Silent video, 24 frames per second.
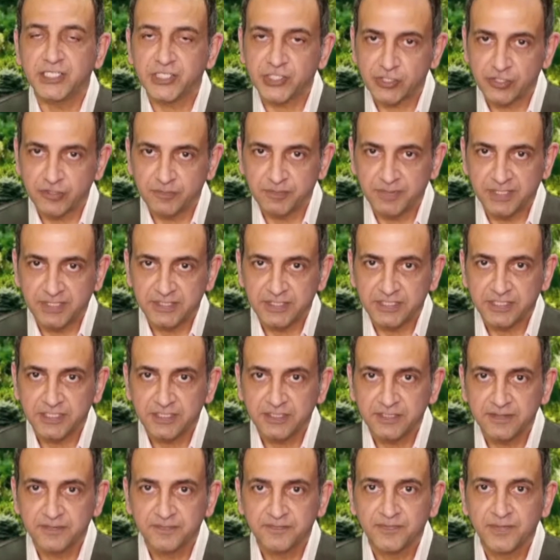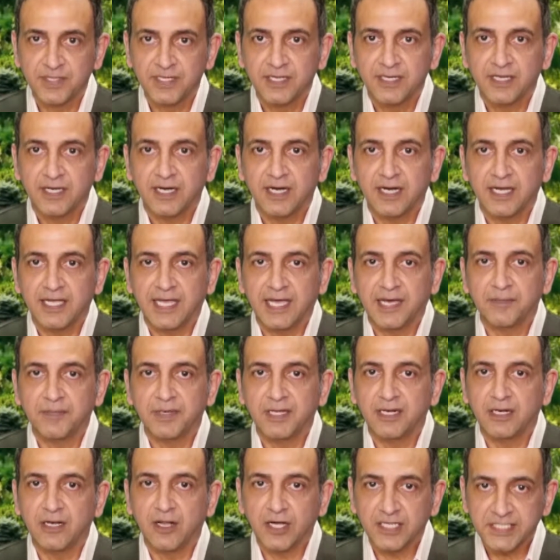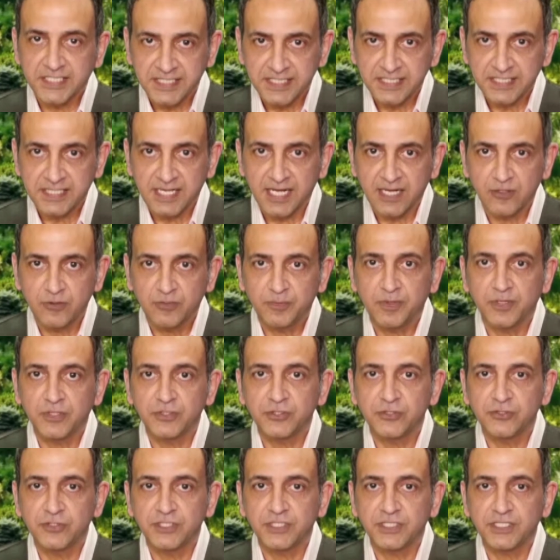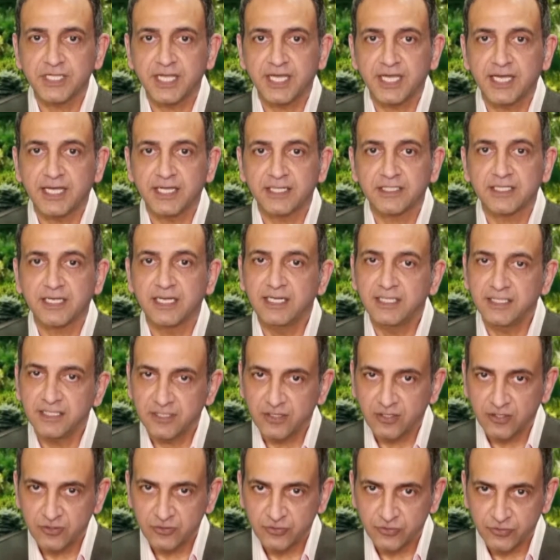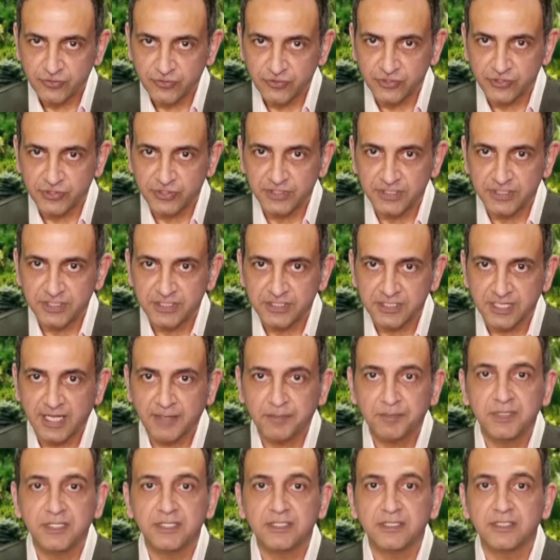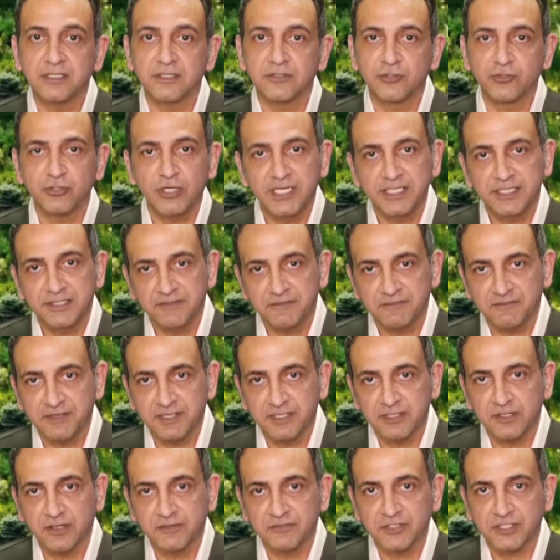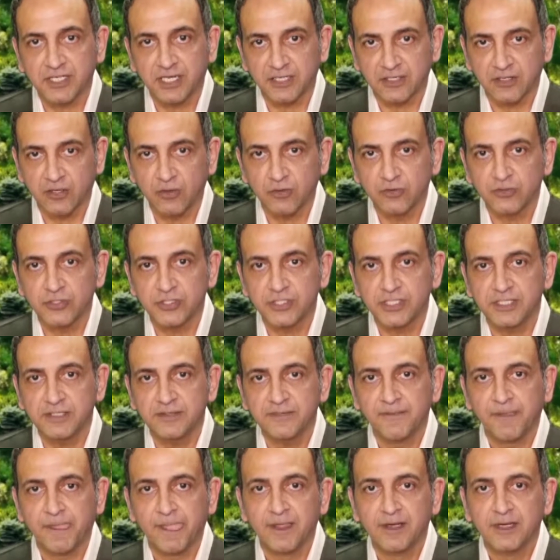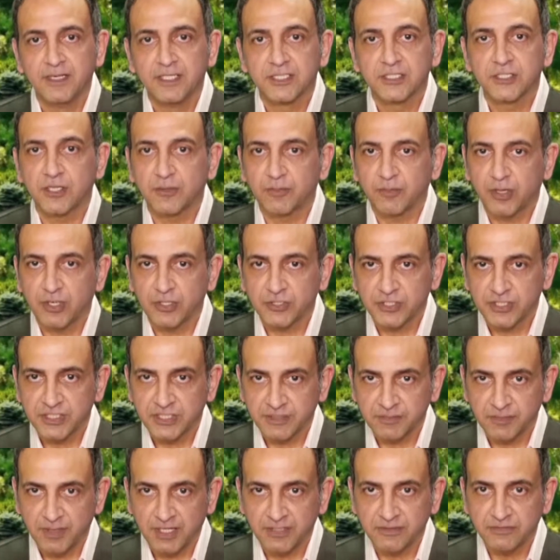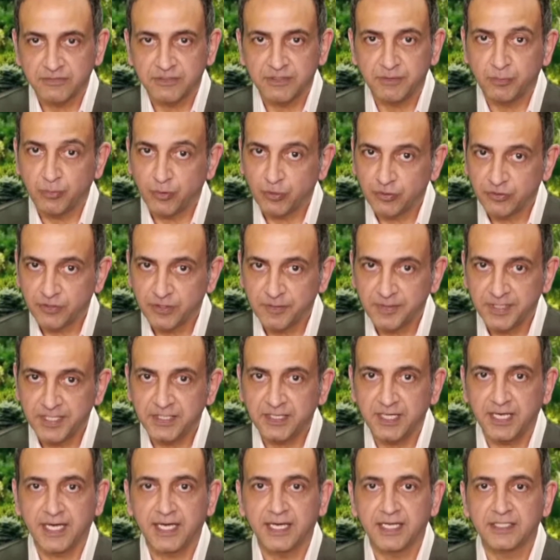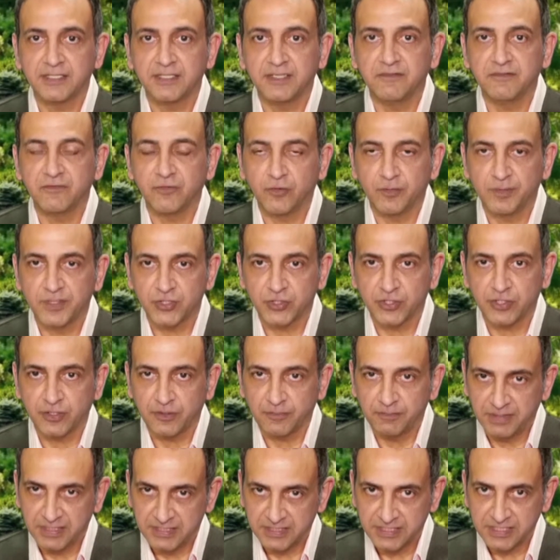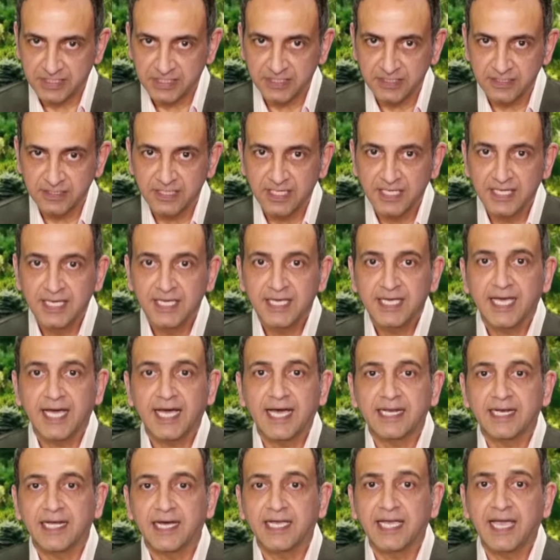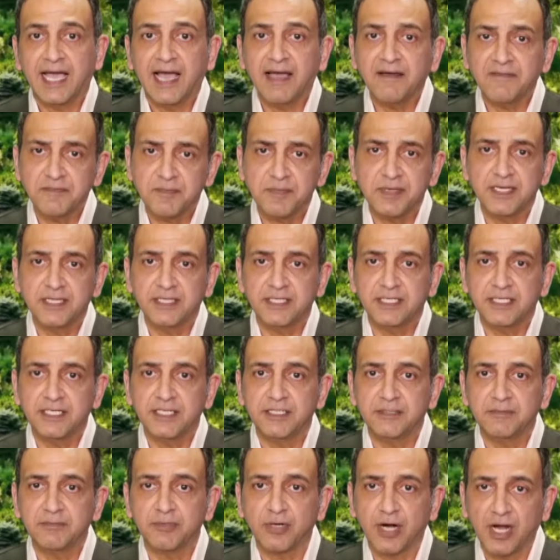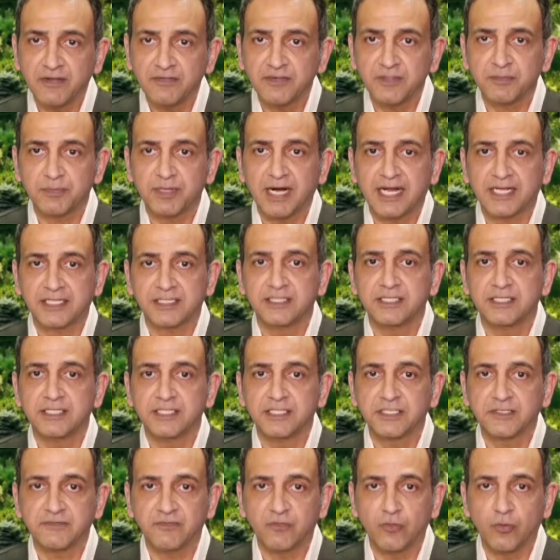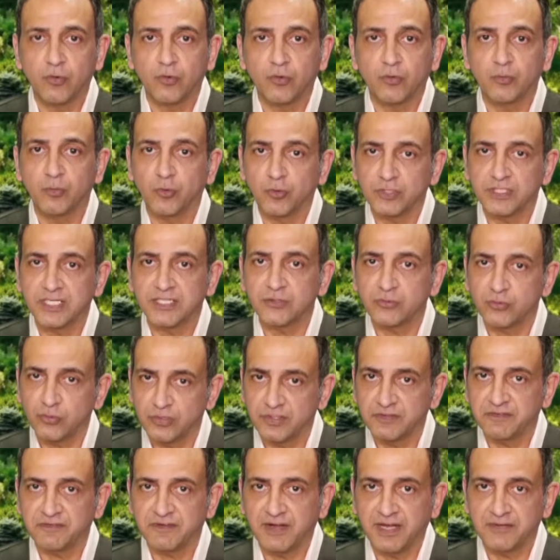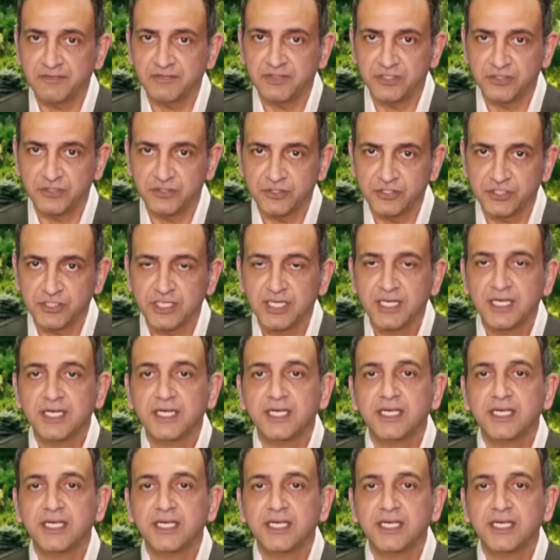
Eastern medicine. I am a licensed acupuncturist and clinical nutritionist. I've been trained in field of psychology, subconscious mind reprogramming, and informational medicine. And I have been in private practice for more than 25 years